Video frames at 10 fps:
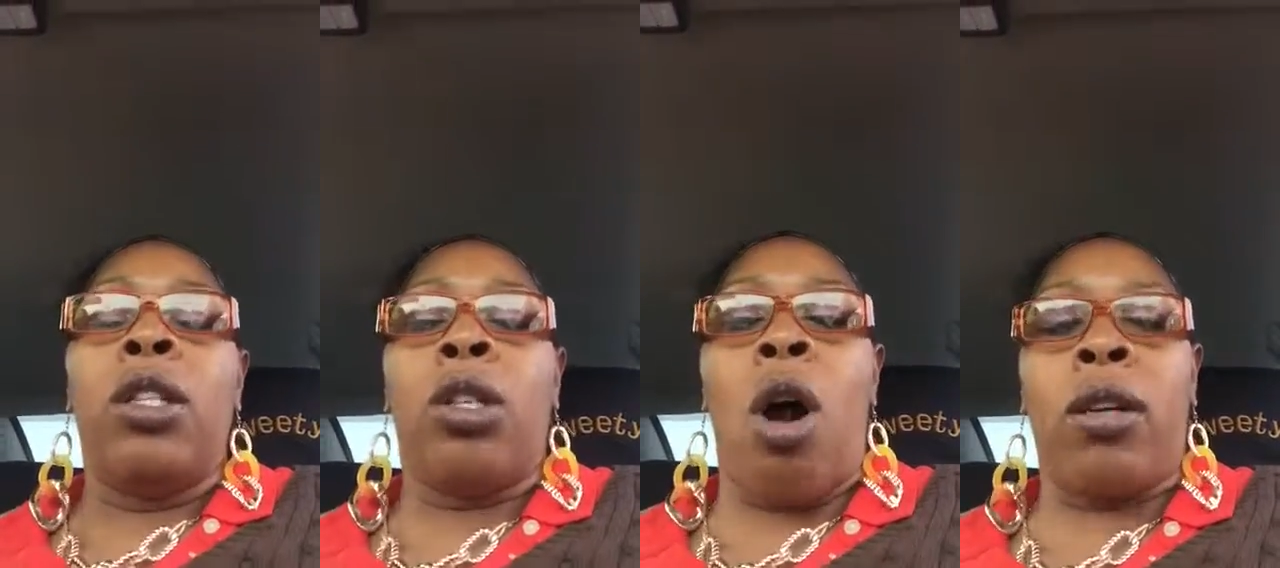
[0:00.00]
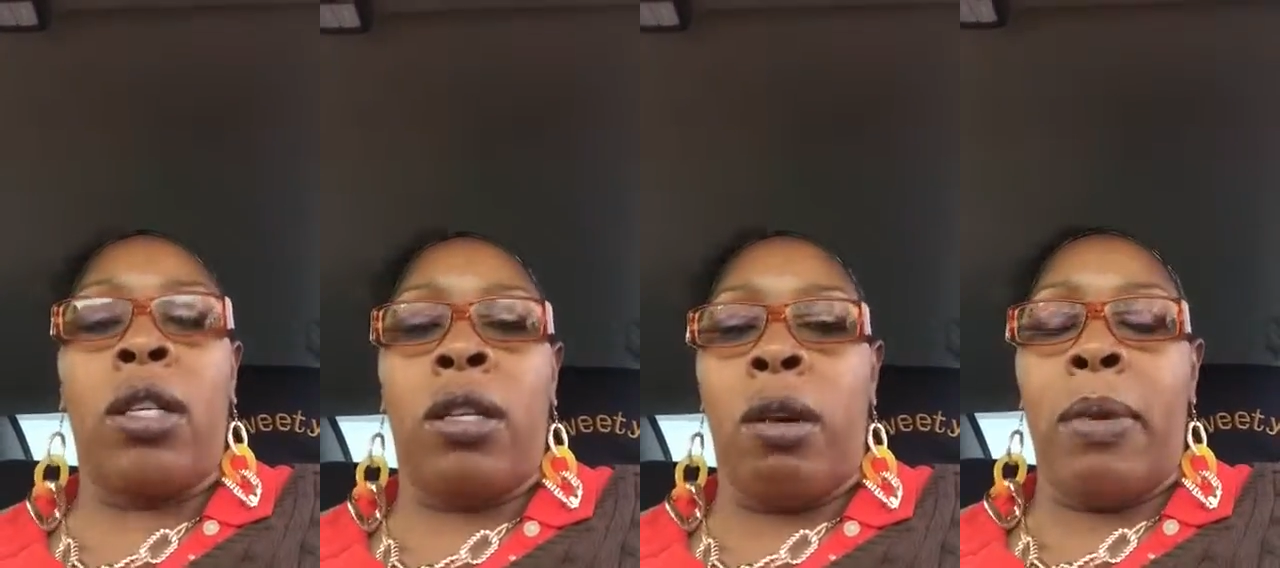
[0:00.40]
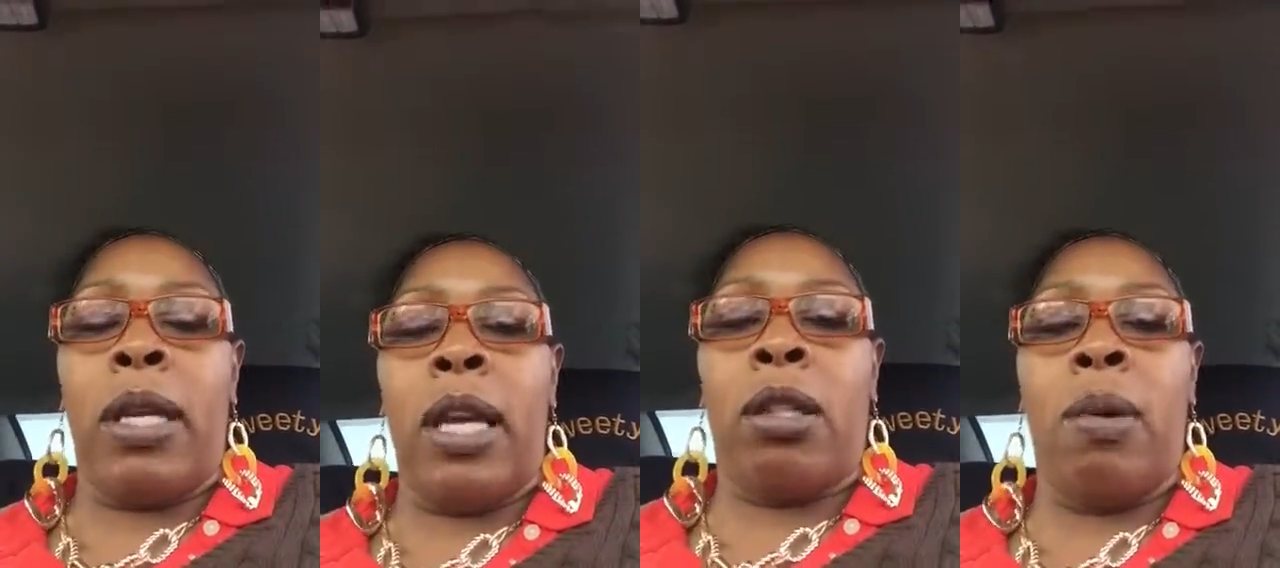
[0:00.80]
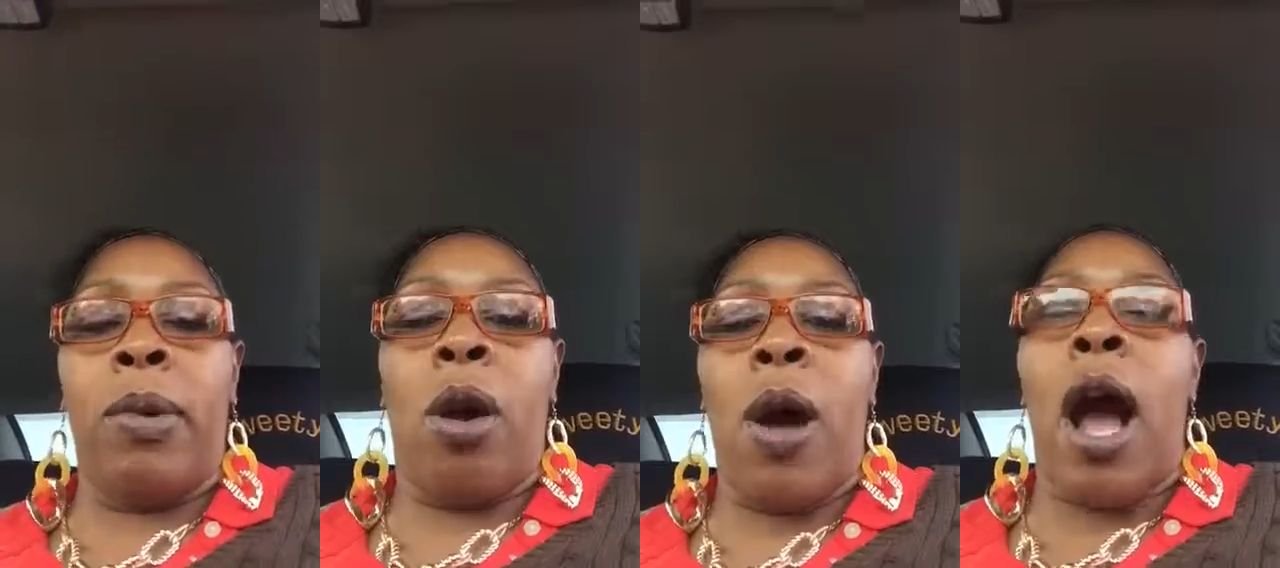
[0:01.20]
talk to them and let
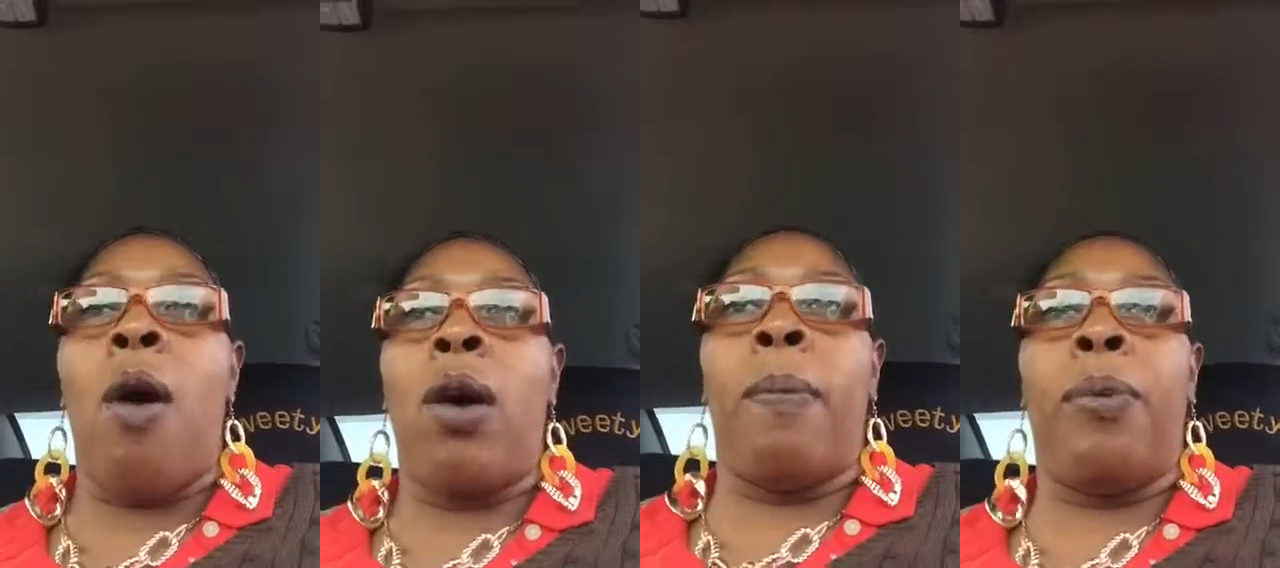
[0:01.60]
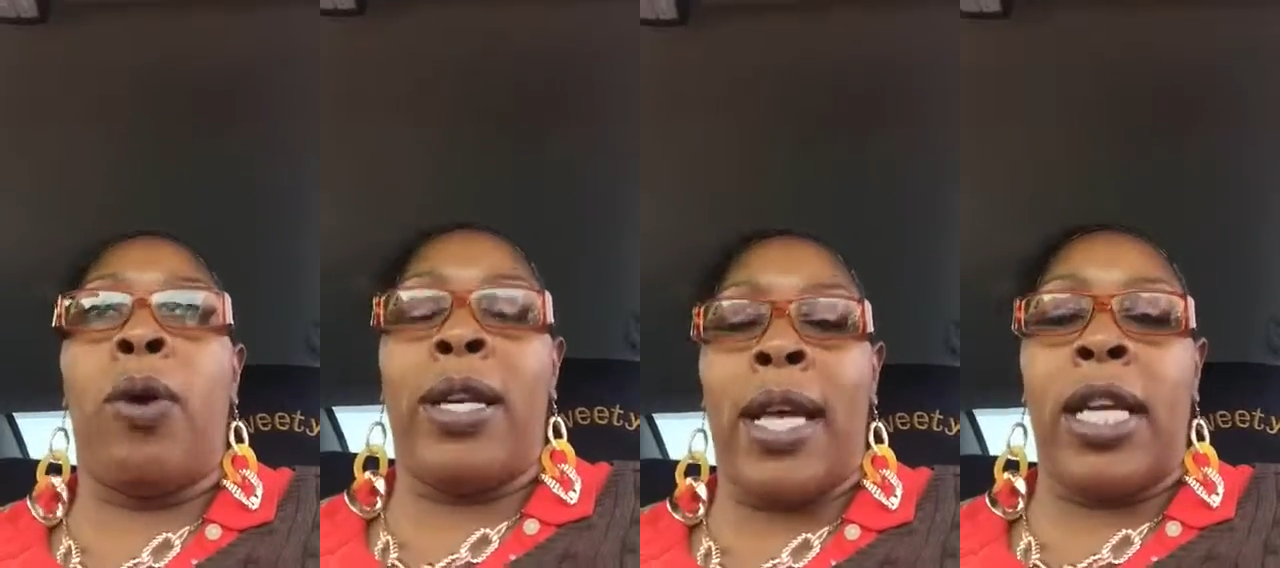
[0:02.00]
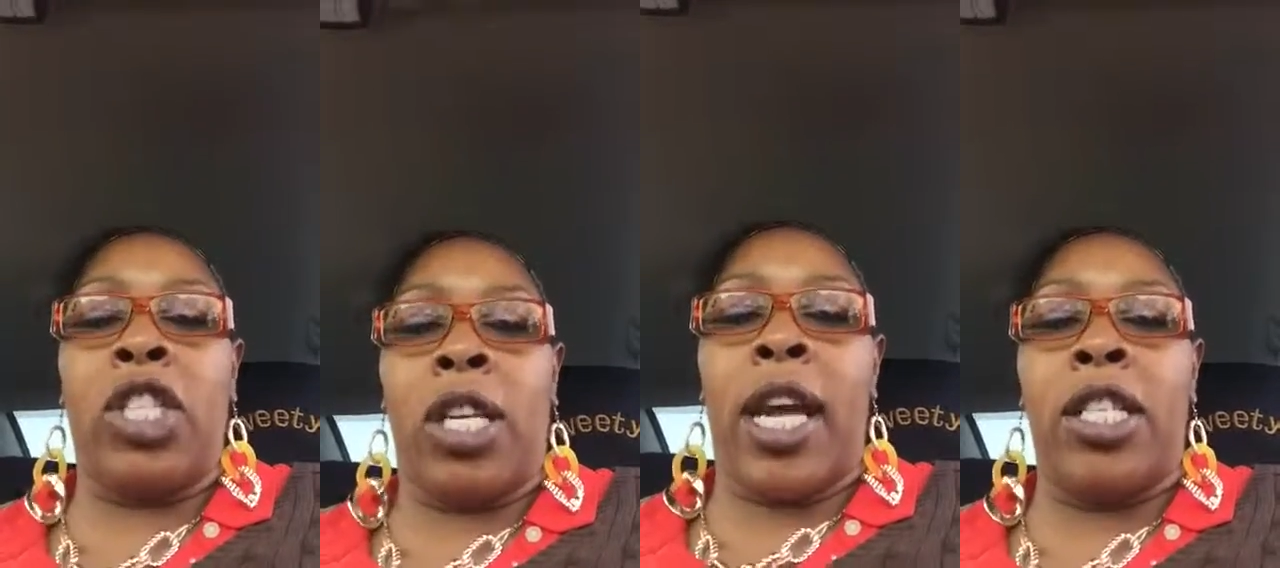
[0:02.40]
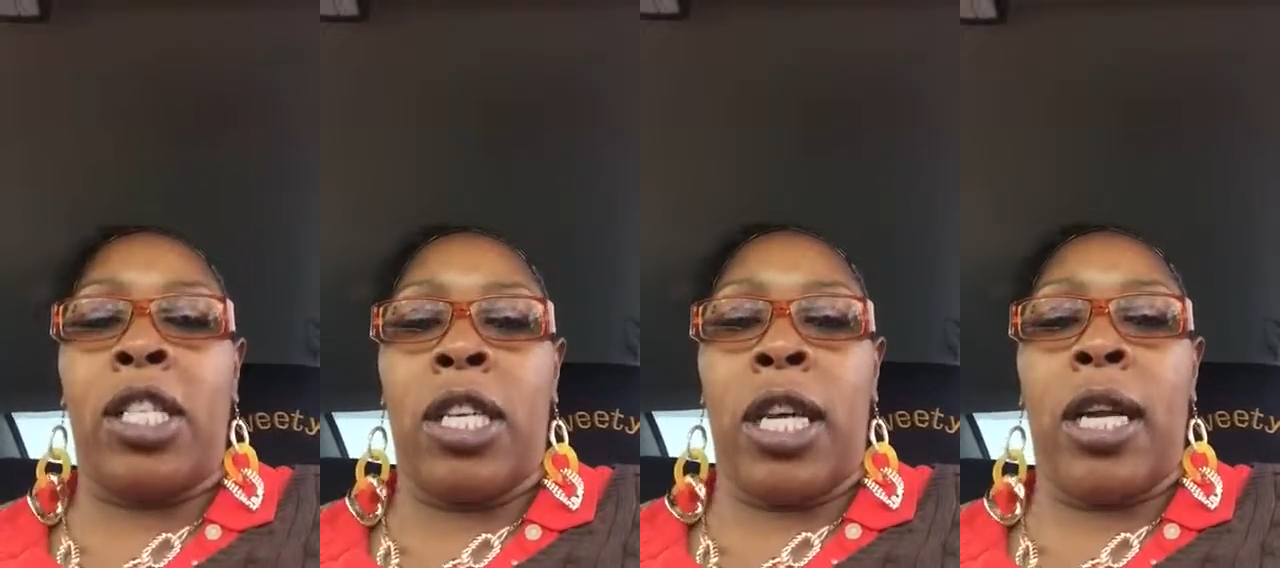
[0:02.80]
them know how important
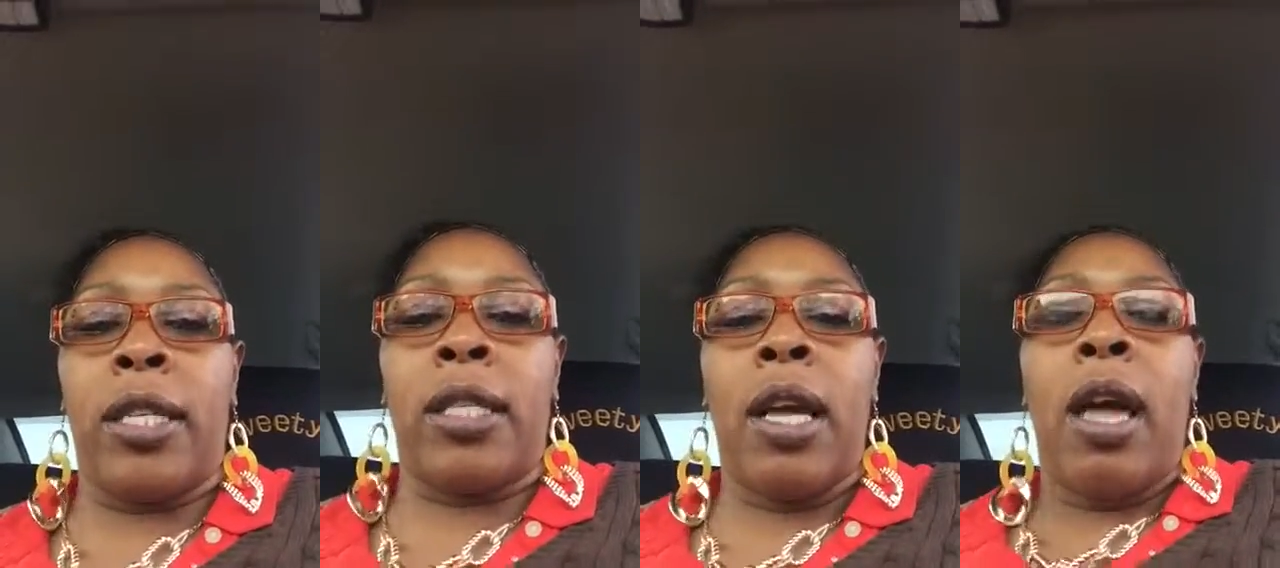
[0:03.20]
education is.